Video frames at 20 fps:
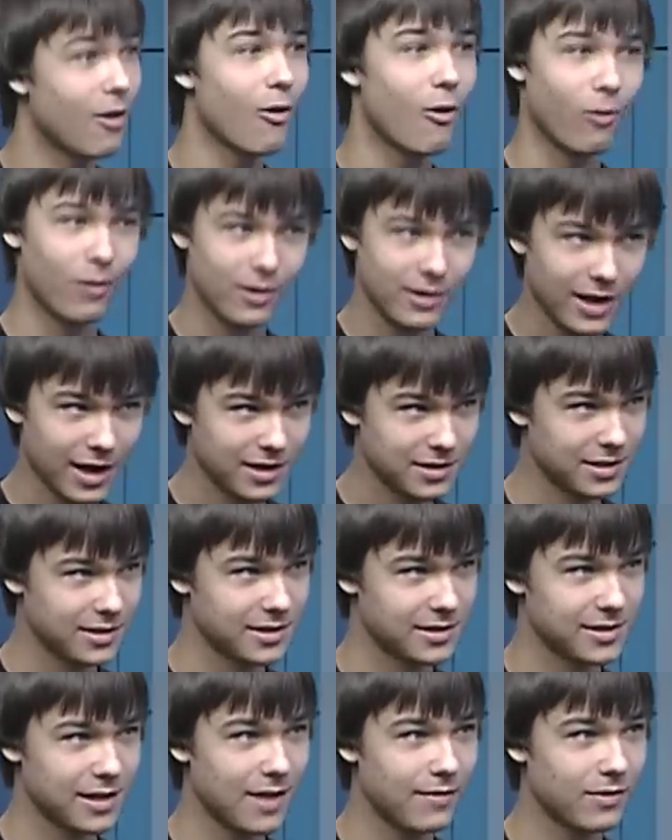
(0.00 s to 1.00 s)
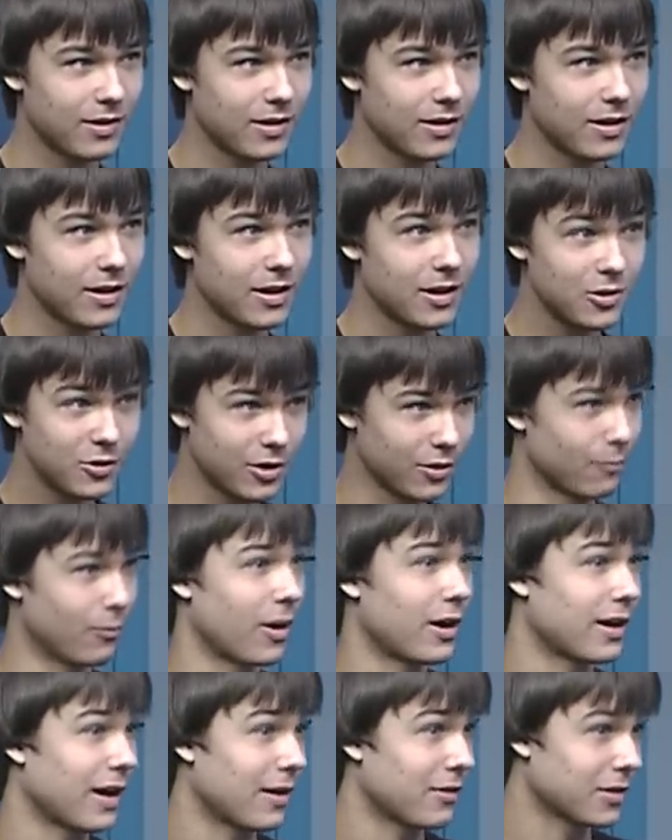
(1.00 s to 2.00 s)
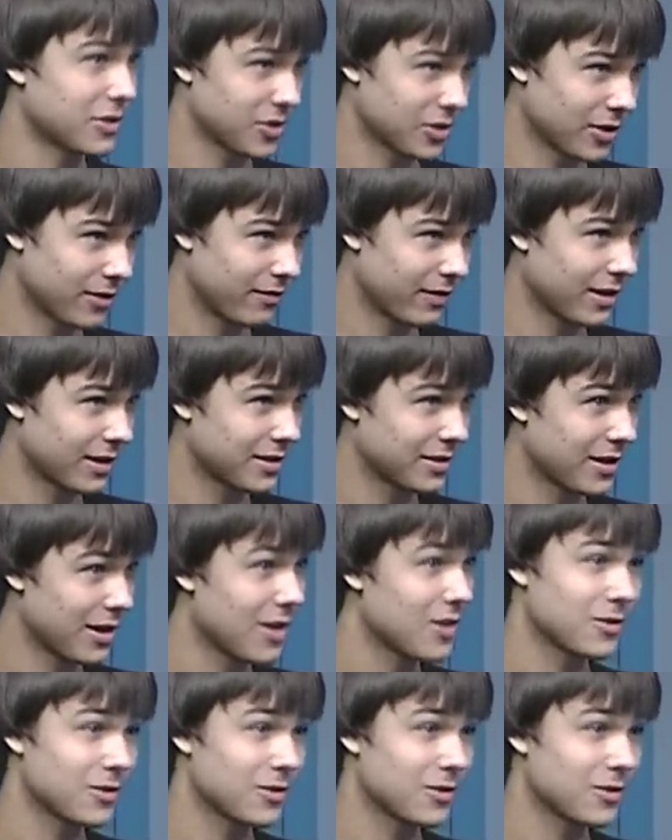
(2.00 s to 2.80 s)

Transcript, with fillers: or a Nexus 7, you can run it on the Surface.